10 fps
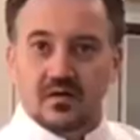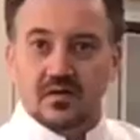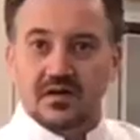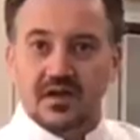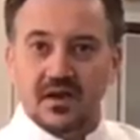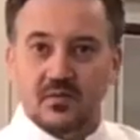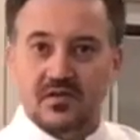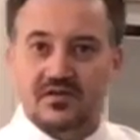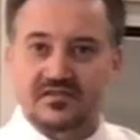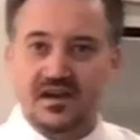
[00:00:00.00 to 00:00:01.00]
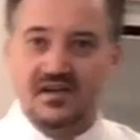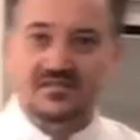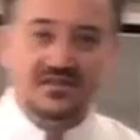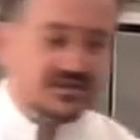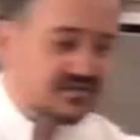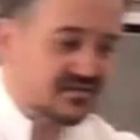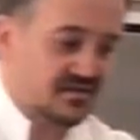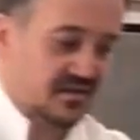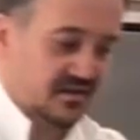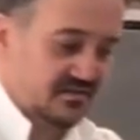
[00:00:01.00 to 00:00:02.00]
Okay, we're gonna start
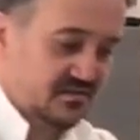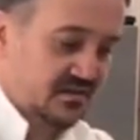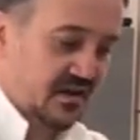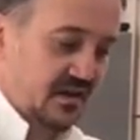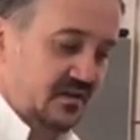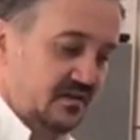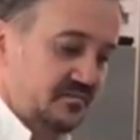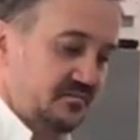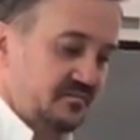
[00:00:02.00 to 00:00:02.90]
this uh, cake.